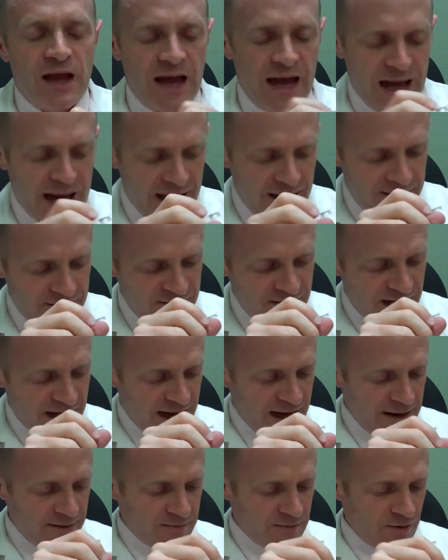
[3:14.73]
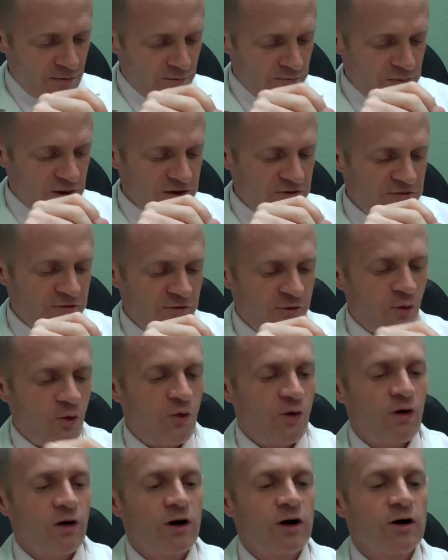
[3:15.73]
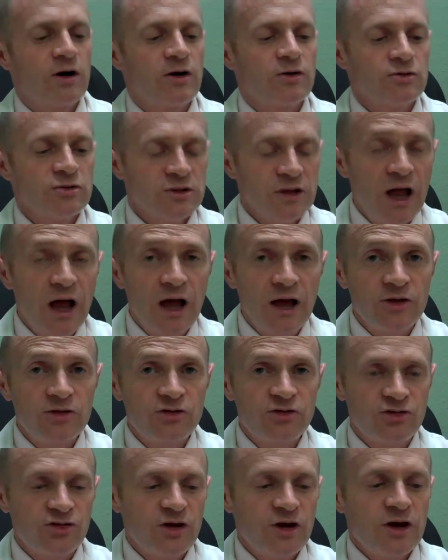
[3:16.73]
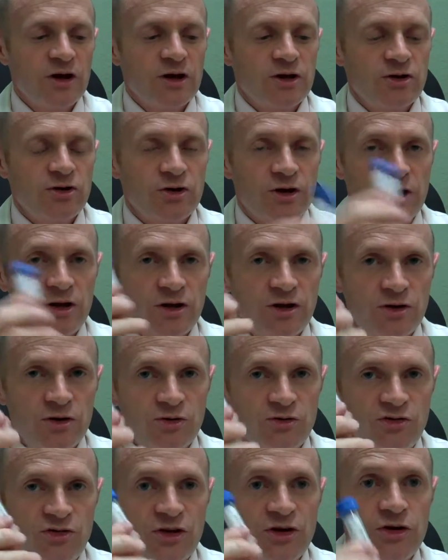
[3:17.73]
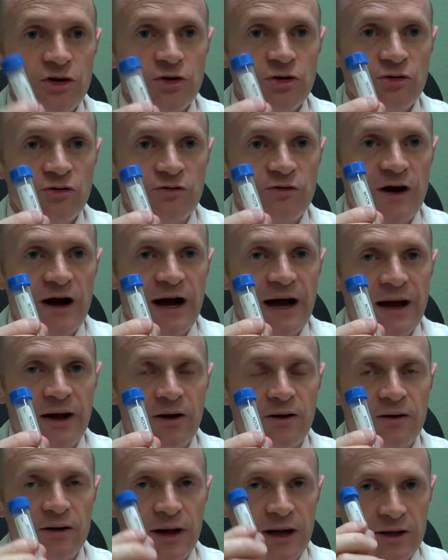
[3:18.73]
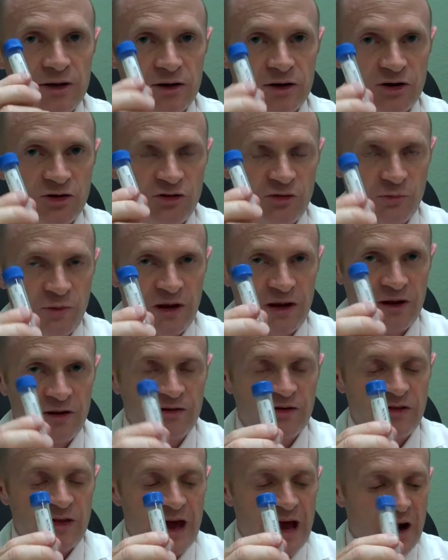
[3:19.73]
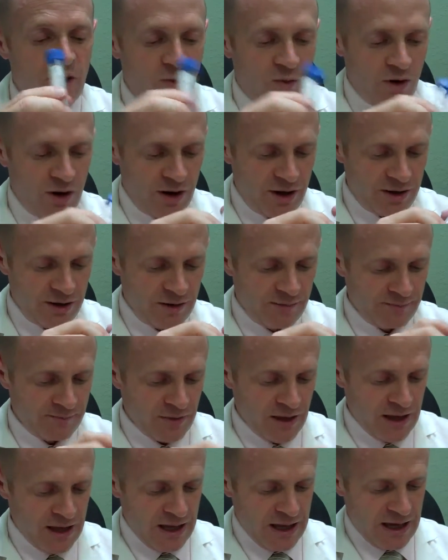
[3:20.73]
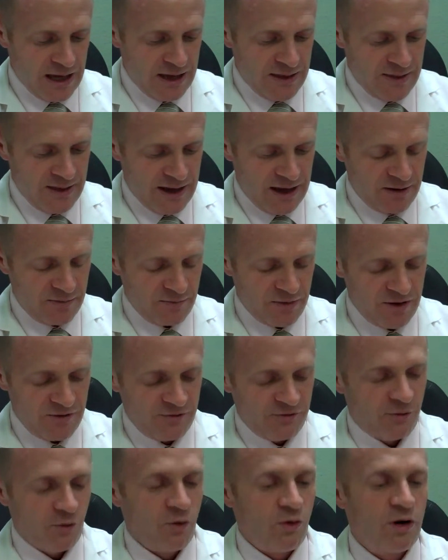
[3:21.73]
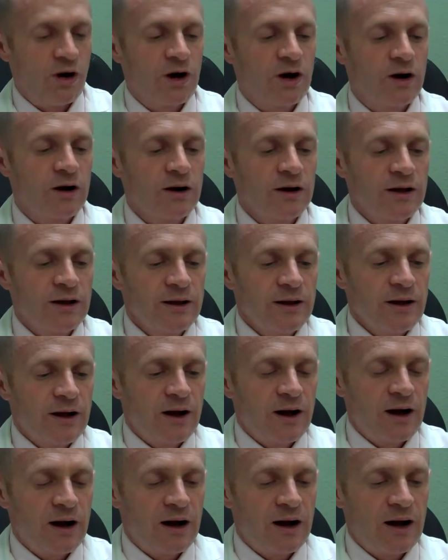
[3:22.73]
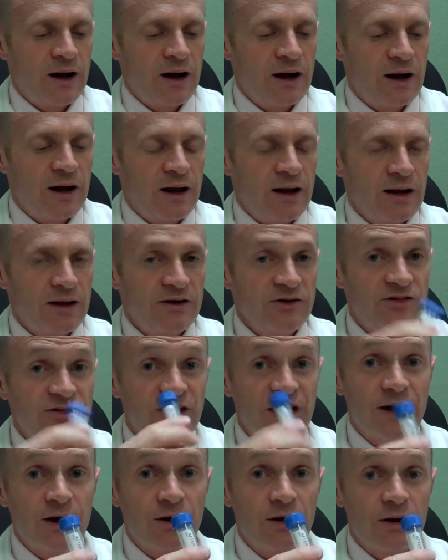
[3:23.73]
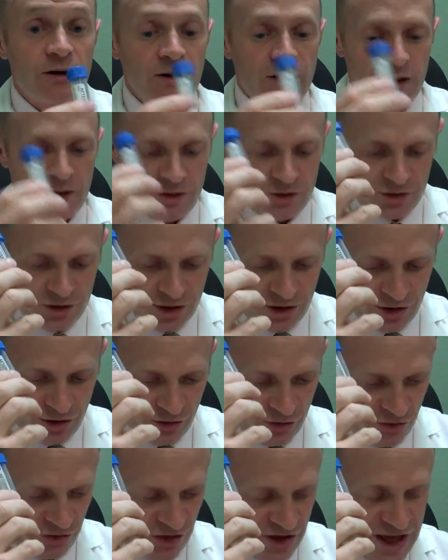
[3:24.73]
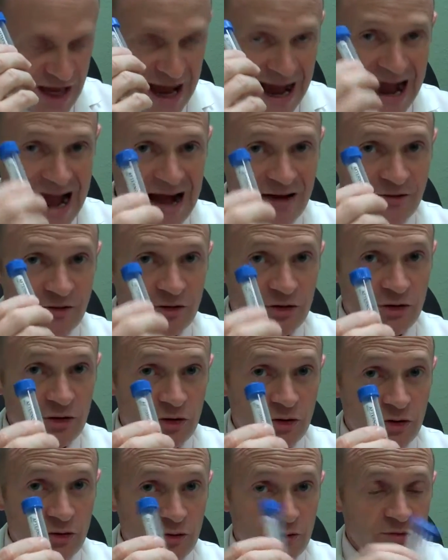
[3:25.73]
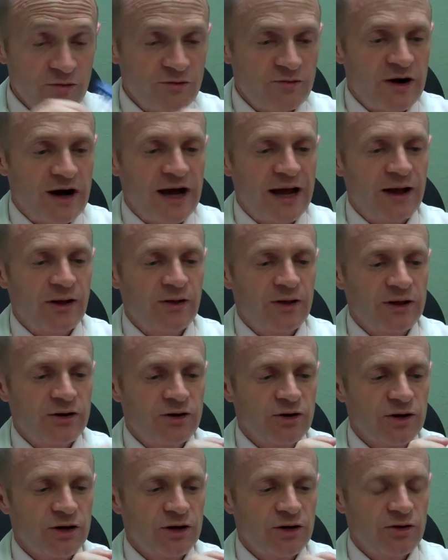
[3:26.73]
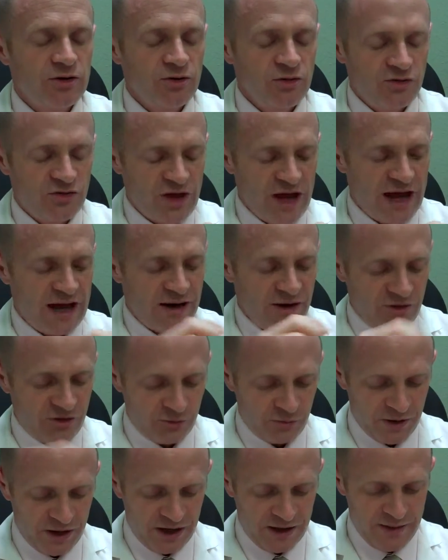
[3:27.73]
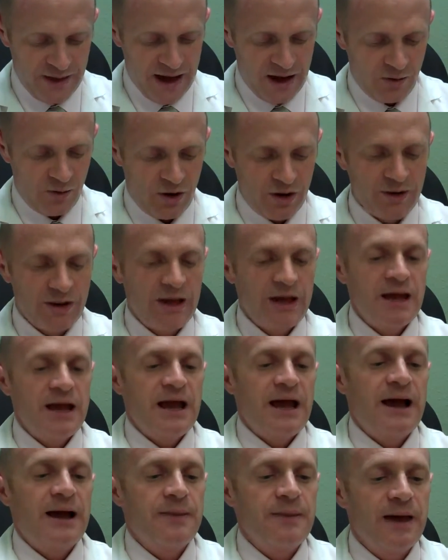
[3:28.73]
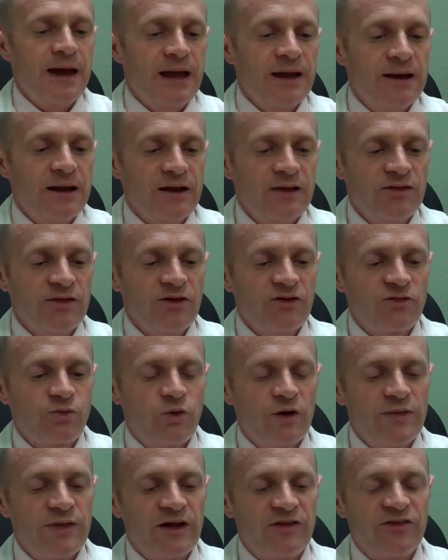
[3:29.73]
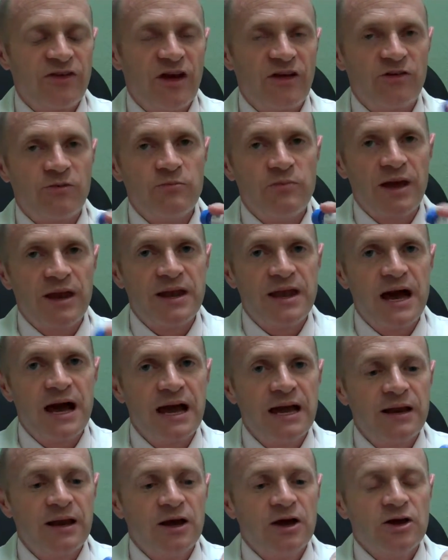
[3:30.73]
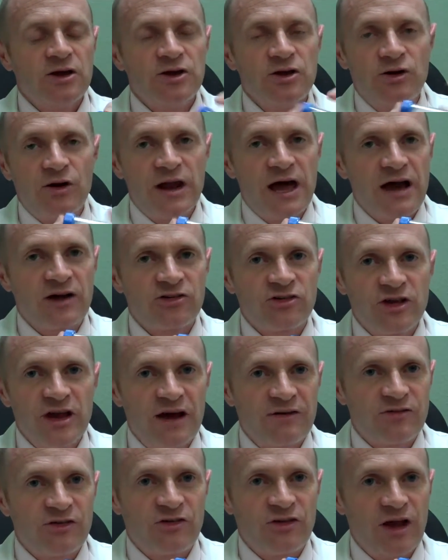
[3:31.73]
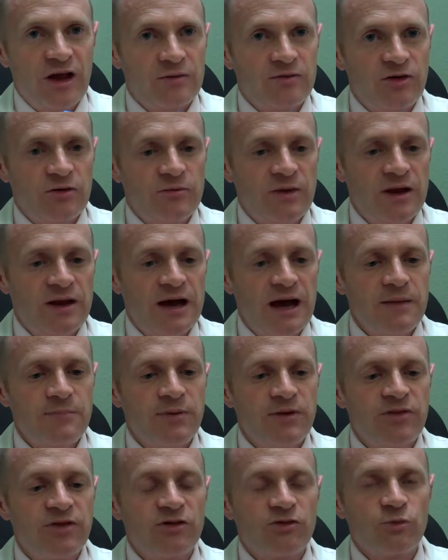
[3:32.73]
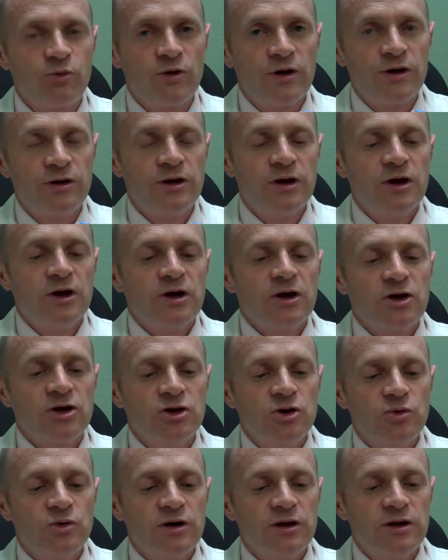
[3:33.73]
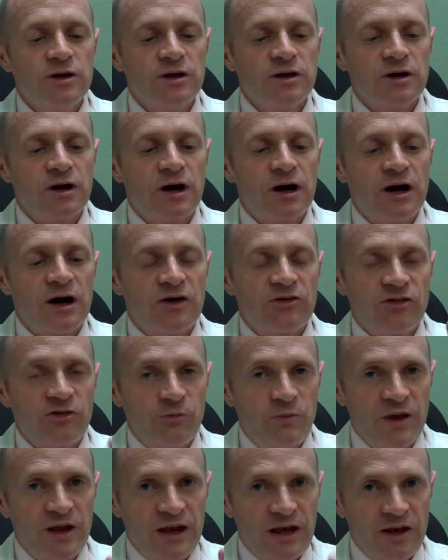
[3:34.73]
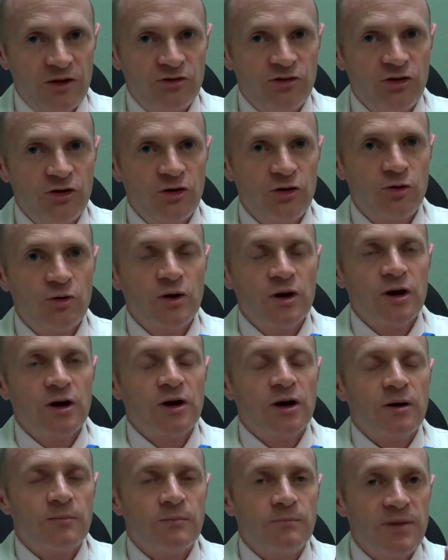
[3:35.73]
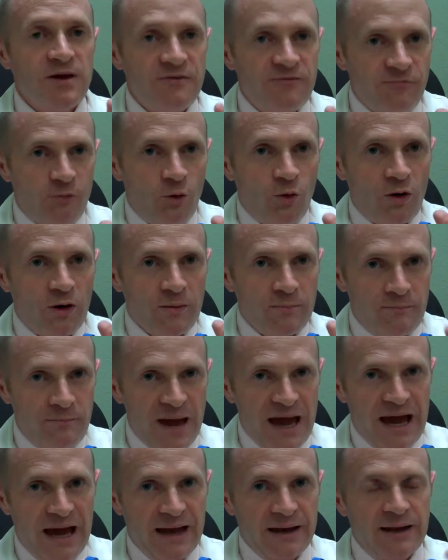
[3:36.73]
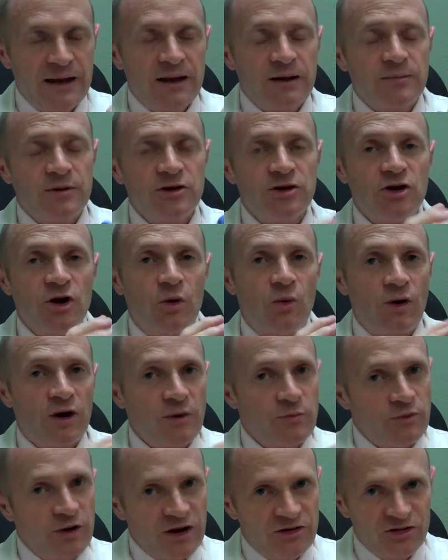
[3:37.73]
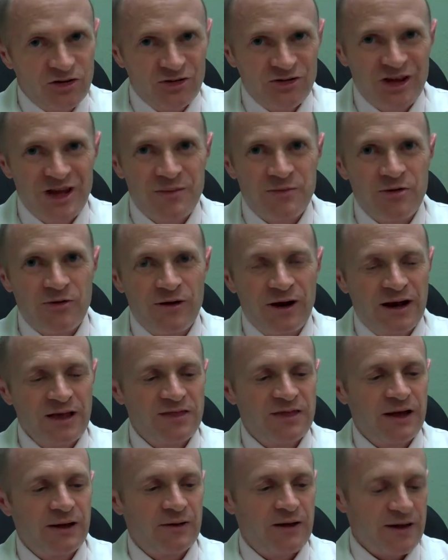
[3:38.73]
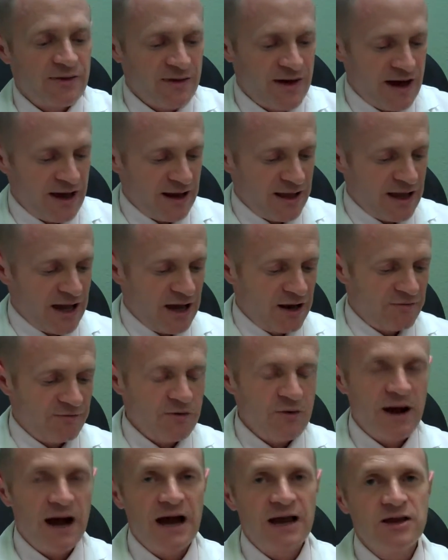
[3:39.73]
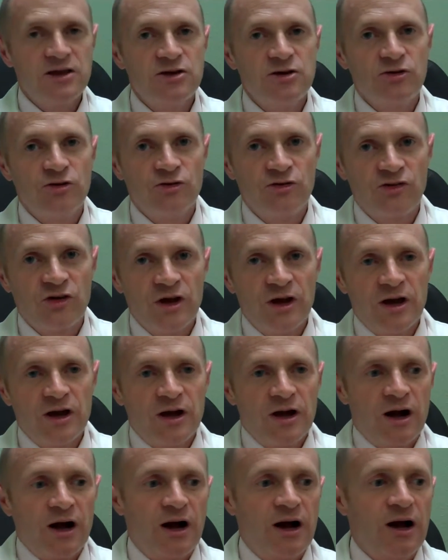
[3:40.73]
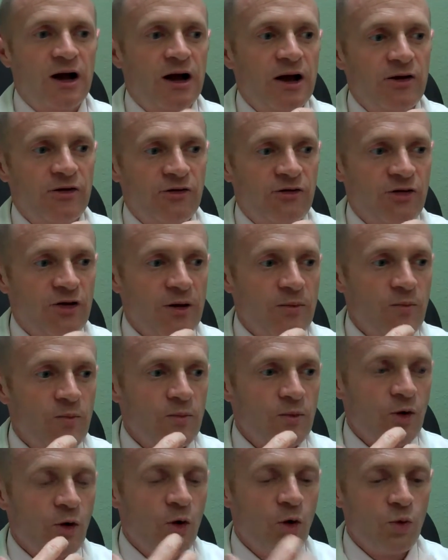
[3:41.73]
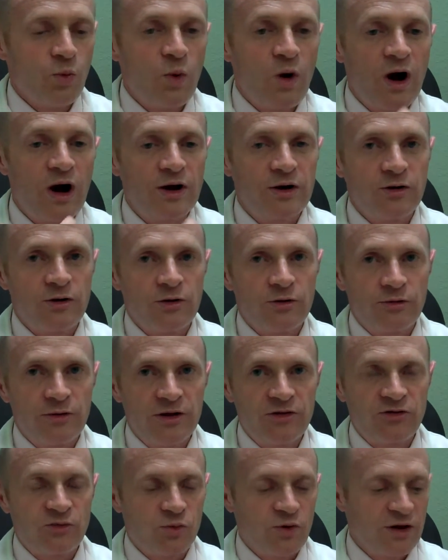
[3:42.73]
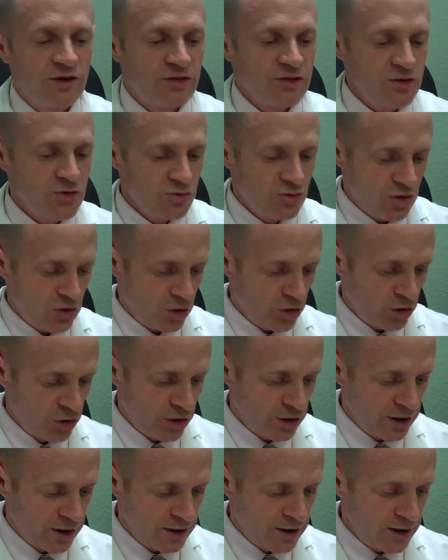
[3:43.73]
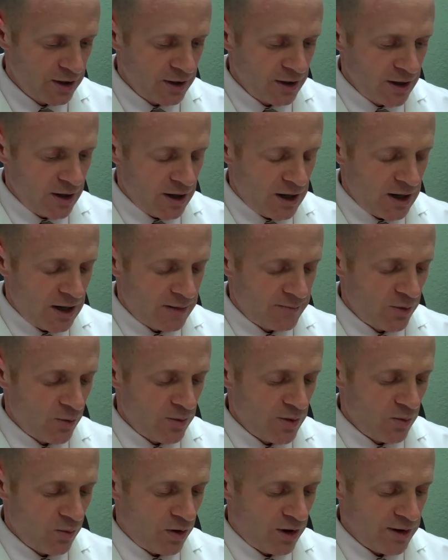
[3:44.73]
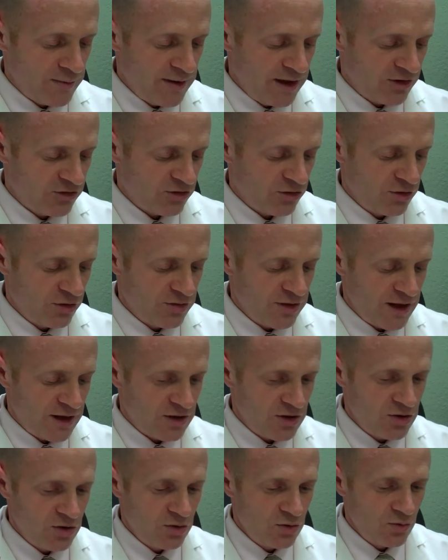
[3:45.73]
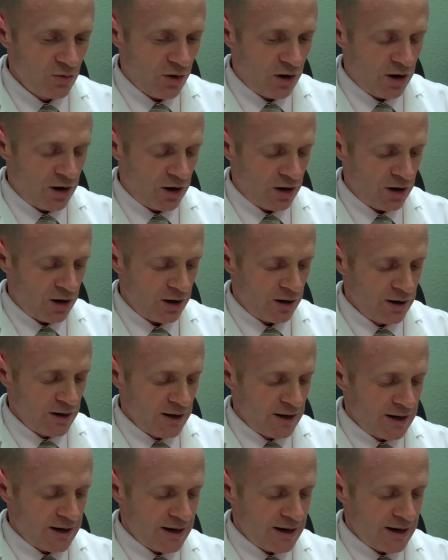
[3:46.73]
And then before lunch, you're going to use the noon vial, and you're going to spit into that one. And then before dinner, you're going to use the afternoon vial, and you're going to use that and spit in that one. And then this one that says midnight, you don't actually have to stay up till midnight, but this one you would spit into before bed. But you don't want to brush your teeth or anything like that. Again, if you had to use some cold water to rinse with, you could, but we want to make sure that you are